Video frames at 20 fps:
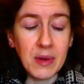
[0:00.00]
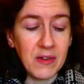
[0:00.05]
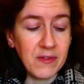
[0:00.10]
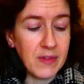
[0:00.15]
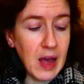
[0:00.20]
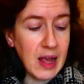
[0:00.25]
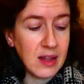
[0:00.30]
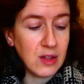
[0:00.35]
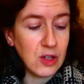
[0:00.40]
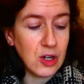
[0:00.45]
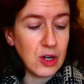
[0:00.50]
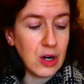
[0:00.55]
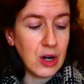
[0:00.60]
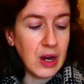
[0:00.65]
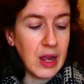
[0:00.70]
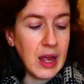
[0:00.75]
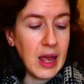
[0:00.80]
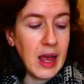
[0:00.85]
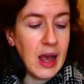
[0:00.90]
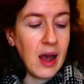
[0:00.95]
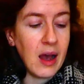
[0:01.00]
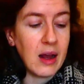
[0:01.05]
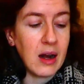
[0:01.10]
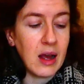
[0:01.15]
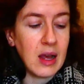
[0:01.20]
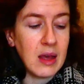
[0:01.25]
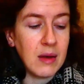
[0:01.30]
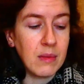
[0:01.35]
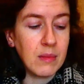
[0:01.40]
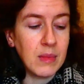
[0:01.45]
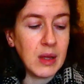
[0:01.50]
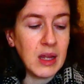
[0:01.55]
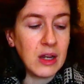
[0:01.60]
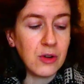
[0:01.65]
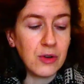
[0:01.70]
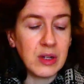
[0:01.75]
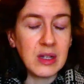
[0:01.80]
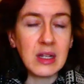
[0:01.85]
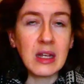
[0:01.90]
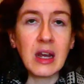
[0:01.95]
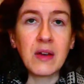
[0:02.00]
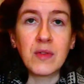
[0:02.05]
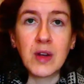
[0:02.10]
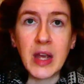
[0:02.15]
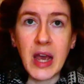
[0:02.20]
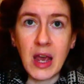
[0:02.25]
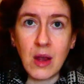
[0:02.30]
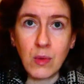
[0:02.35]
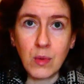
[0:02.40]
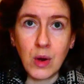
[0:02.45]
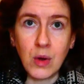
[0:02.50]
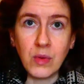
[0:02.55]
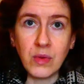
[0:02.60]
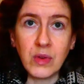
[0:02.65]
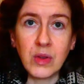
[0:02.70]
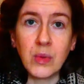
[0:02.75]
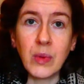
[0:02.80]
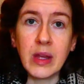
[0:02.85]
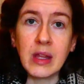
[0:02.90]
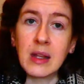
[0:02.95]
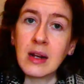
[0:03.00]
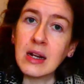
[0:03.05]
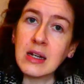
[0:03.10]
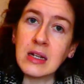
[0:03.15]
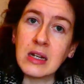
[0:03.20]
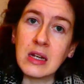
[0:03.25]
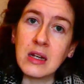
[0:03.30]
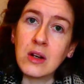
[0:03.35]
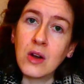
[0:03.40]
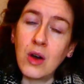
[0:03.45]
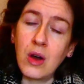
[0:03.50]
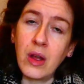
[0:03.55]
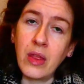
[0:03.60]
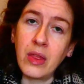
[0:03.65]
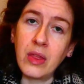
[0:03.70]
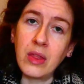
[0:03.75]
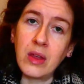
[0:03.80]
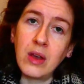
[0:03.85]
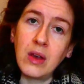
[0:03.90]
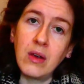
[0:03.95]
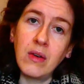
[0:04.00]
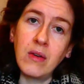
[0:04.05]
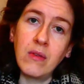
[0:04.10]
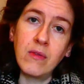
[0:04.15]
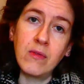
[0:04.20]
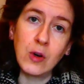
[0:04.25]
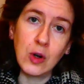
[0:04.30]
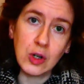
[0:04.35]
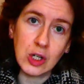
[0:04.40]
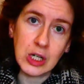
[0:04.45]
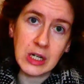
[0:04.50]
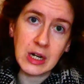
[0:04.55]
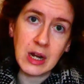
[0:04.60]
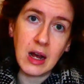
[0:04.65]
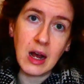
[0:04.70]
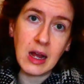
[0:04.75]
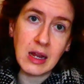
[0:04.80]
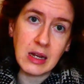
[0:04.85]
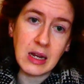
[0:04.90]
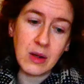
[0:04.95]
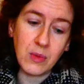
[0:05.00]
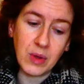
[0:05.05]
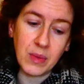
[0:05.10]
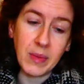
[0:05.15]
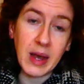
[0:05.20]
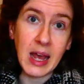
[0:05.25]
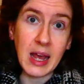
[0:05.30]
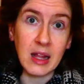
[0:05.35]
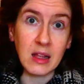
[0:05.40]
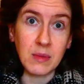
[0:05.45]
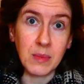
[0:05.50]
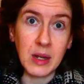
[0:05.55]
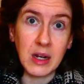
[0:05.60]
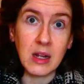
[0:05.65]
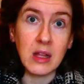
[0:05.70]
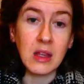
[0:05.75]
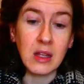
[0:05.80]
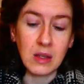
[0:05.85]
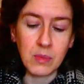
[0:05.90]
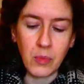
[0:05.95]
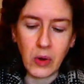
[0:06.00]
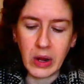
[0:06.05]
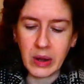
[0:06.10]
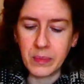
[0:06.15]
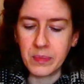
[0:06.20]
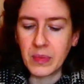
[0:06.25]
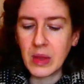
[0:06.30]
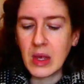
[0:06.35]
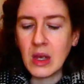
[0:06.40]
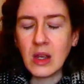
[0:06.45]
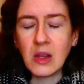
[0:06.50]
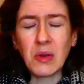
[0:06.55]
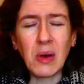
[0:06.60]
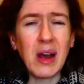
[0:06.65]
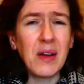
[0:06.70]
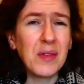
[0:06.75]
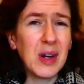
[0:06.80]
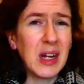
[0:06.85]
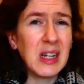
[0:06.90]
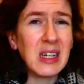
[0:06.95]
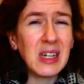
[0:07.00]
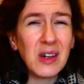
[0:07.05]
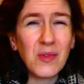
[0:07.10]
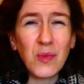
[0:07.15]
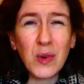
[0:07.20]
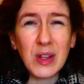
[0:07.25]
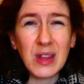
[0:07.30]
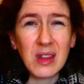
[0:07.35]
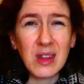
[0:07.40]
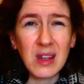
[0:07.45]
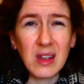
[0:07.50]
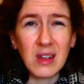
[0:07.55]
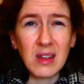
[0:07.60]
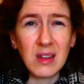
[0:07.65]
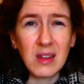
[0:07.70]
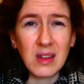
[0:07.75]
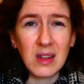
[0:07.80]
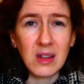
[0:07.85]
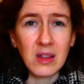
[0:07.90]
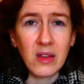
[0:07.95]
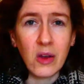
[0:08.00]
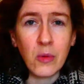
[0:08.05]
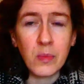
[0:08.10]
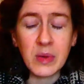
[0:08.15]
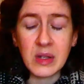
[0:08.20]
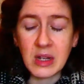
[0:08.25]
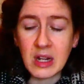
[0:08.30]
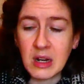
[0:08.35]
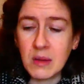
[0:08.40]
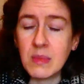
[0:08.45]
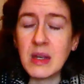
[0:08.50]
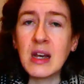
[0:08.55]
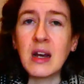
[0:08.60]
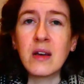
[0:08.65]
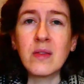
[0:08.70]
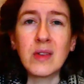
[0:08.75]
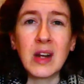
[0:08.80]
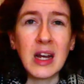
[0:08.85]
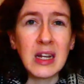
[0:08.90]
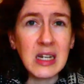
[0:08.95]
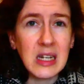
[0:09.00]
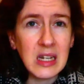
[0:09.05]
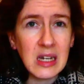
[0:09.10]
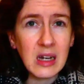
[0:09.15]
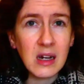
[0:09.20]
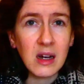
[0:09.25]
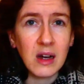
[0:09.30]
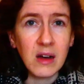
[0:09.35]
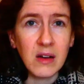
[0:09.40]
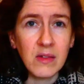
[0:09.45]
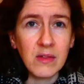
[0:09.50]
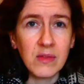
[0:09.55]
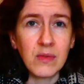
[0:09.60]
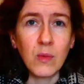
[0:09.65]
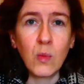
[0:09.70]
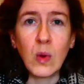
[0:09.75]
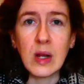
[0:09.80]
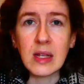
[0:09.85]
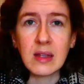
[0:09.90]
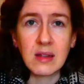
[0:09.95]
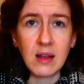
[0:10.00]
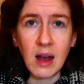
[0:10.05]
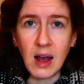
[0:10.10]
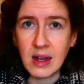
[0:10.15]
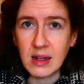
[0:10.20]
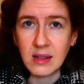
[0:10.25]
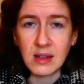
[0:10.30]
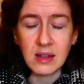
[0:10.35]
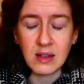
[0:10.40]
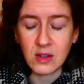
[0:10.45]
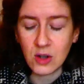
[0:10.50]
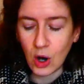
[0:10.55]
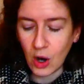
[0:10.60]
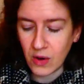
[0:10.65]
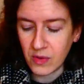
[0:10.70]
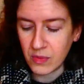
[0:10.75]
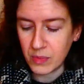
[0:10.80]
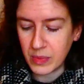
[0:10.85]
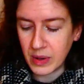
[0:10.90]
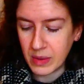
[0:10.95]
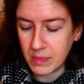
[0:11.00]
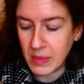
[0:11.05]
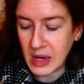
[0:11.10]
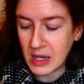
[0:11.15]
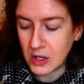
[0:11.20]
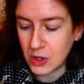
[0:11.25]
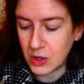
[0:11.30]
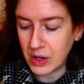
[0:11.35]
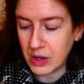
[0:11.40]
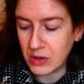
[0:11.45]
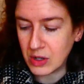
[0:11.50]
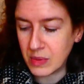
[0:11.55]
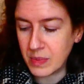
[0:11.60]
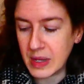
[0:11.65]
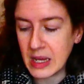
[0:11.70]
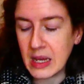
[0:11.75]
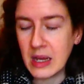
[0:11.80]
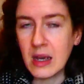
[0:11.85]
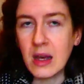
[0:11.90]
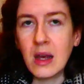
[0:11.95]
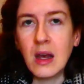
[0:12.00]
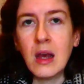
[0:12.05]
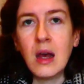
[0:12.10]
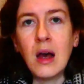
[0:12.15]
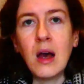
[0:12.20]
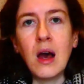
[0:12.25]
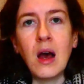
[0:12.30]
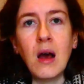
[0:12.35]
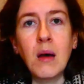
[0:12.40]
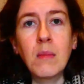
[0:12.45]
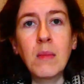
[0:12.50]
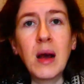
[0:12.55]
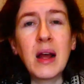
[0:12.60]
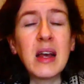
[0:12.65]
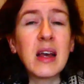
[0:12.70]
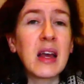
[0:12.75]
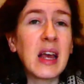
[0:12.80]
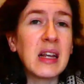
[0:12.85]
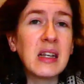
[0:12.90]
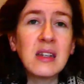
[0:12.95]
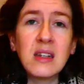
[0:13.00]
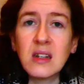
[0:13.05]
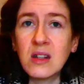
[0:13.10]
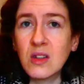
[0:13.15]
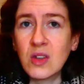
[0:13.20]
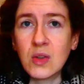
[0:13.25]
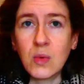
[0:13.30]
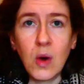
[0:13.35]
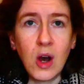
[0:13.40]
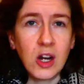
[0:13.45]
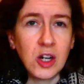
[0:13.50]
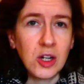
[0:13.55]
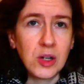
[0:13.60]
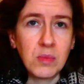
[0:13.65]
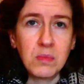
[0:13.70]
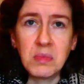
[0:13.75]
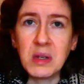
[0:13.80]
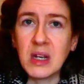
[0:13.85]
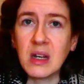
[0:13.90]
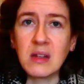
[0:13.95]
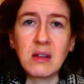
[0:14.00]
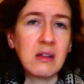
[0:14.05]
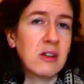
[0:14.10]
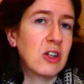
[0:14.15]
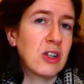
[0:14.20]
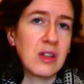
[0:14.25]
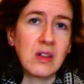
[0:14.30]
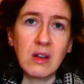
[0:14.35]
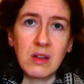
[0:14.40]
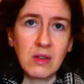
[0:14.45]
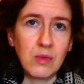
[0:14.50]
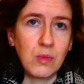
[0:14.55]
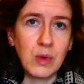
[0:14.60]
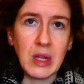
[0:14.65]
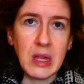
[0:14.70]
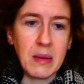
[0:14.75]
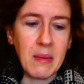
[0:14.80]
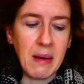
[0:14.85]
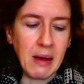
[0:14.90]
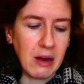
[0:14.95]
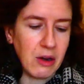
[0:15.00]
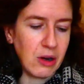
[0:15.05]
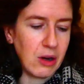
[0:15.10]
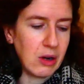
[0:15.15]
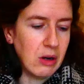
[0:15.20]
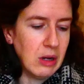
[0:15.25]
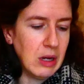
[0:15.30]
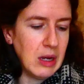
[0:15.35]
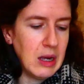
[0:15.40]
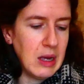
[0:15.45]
bit faster, and I am increasing every 8 rows the way that I did on the version I knit with my hand spun in the spring. So I have an idea of what the slope is going to be. I have an idea of what size this scarf might turn out to be. I again didn't swatch because it just doesn't really matter,